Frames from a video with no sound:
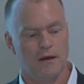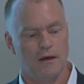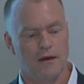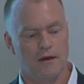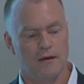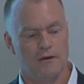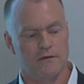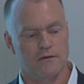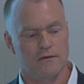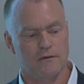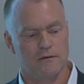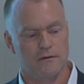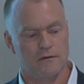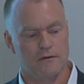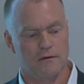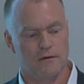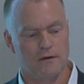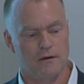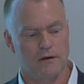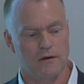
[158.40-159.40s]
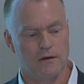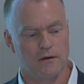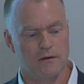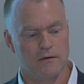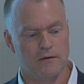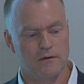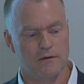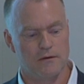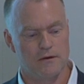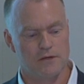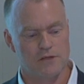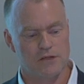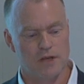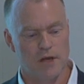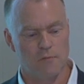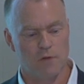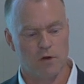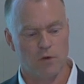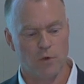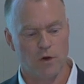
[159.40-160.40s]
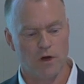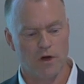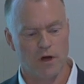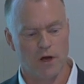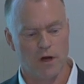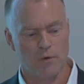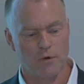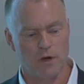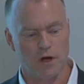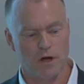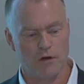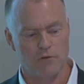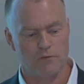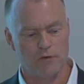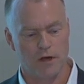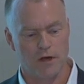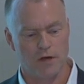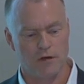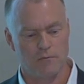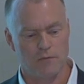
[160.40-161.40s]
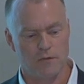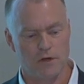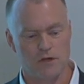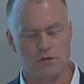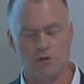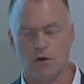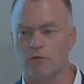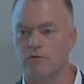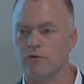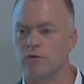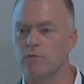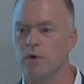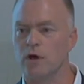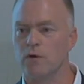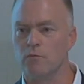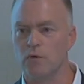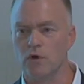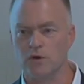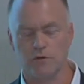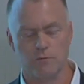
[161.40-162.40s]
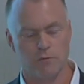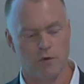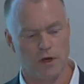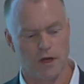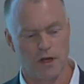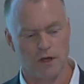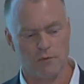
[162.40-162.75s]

And the same query API of yaidom is offered by multiple